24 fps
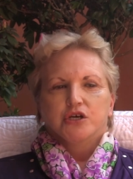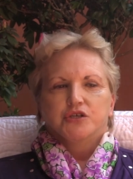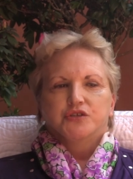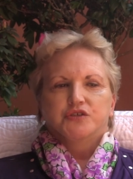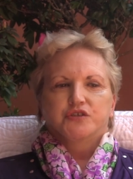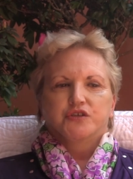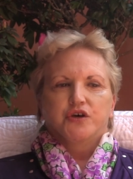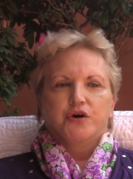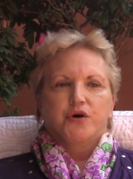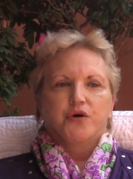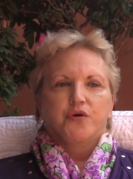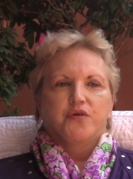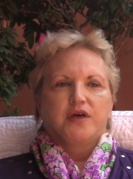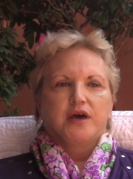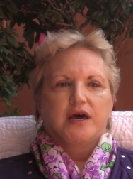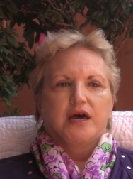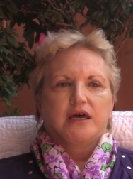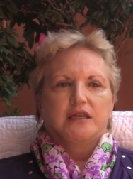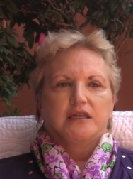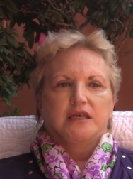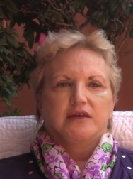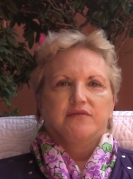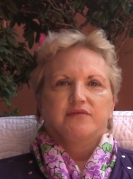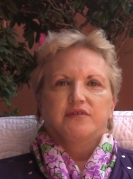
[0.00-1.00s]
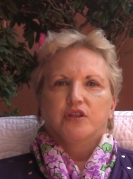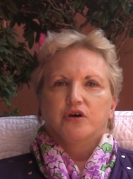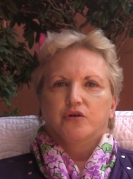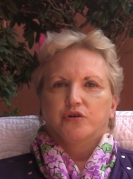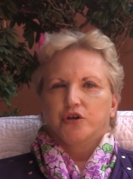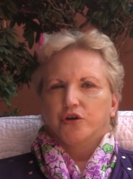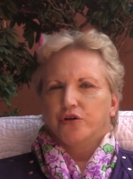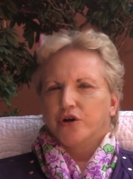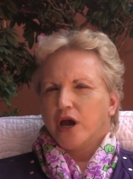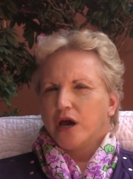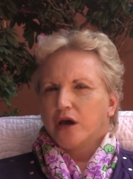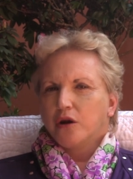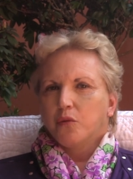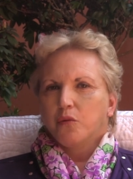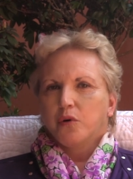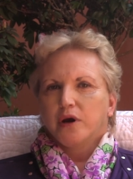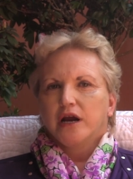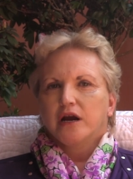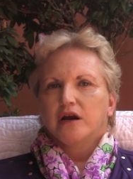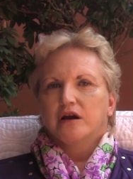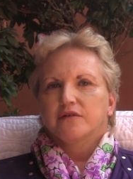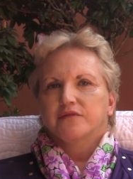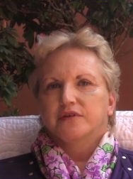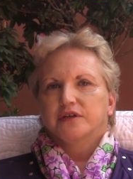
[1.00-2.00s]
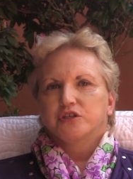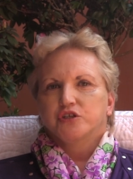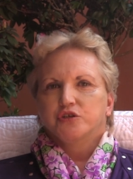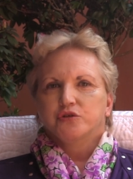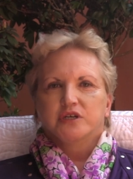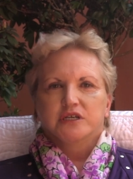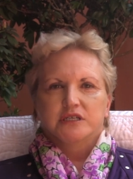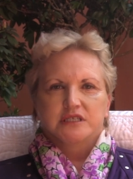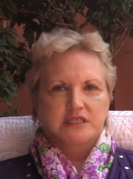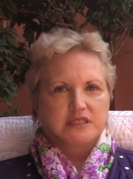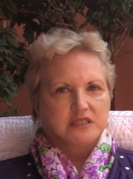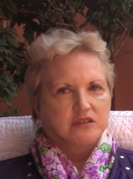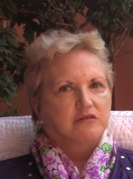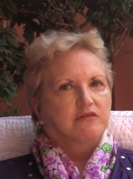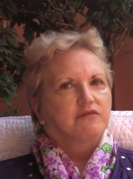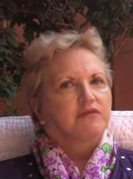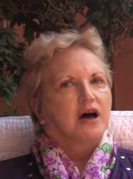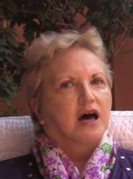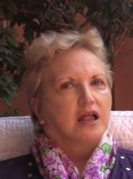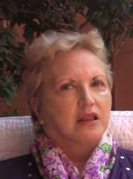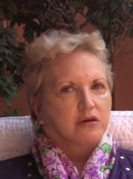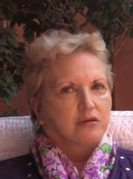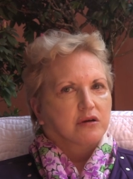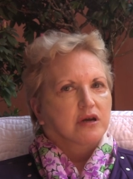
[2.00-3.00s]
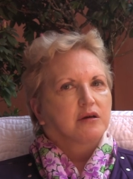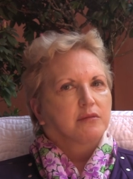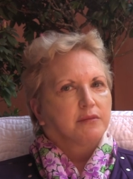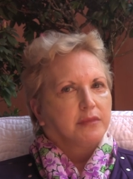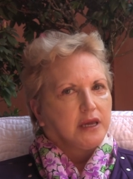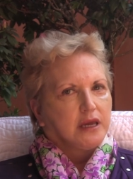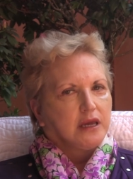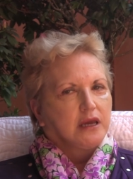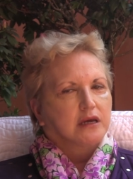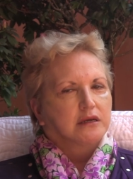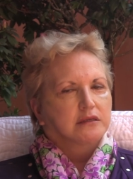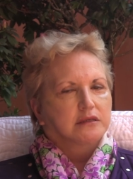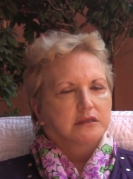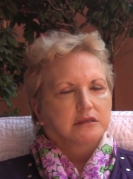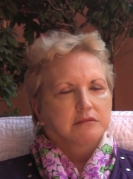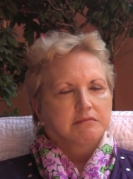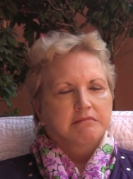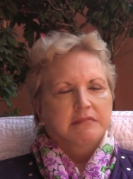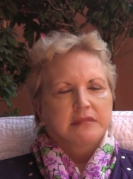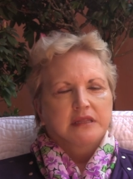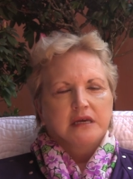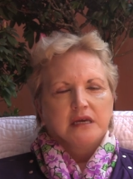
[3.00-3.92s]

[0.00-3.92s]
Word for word: so that even though you're not aware of it, you can still follow commands.